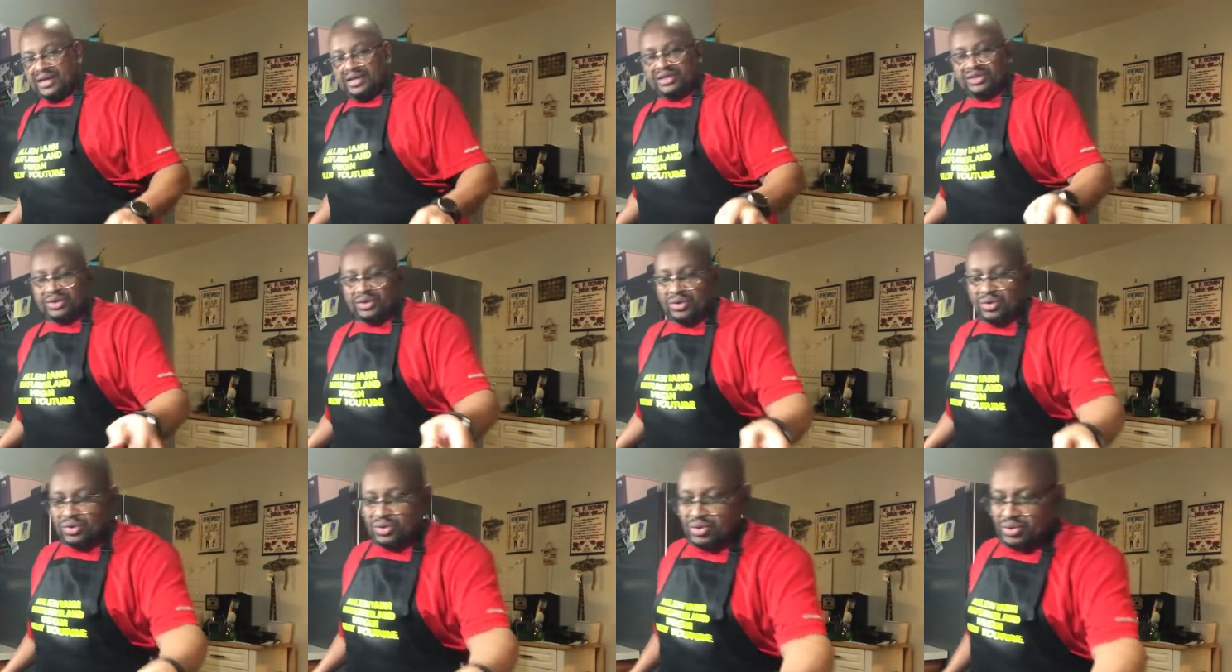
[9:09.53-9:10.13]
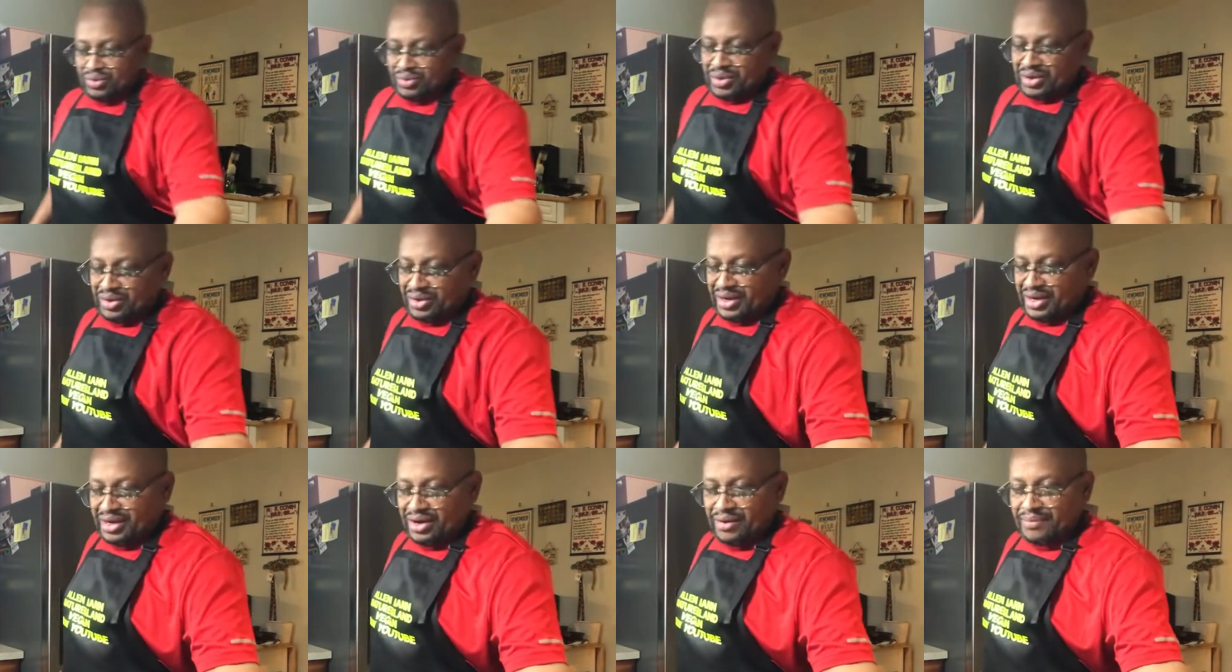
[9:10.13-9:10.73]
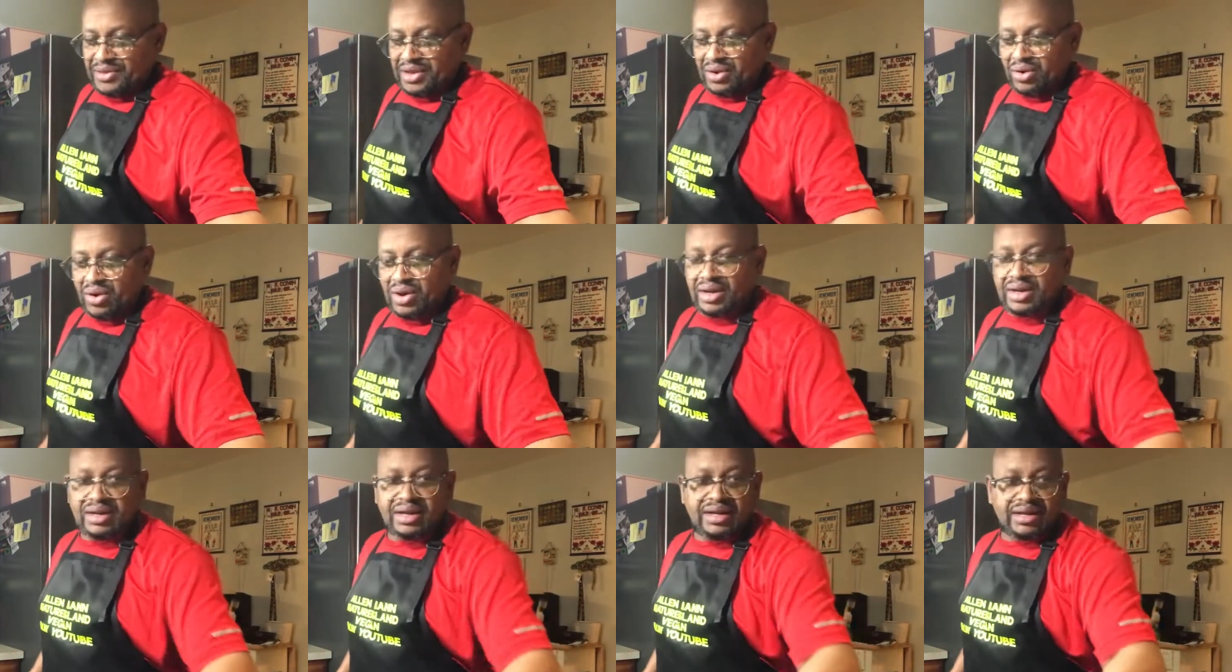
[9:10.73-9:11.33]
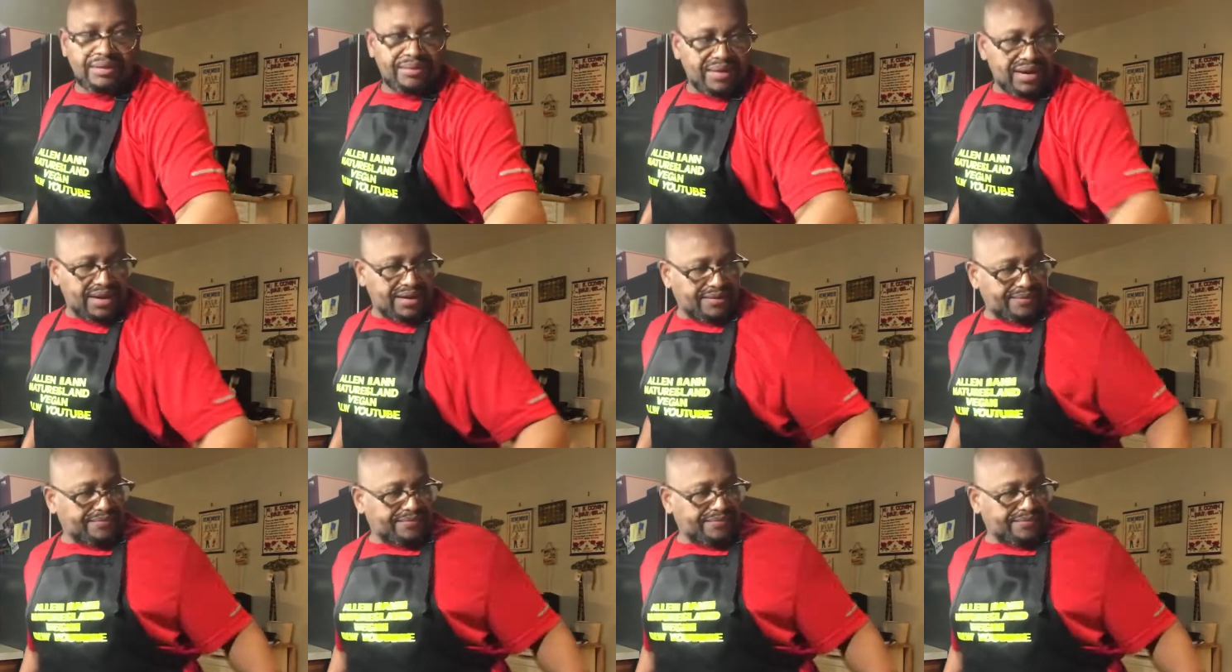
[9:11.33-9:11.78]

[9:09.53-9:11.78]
so we could heat up the oil a little bit.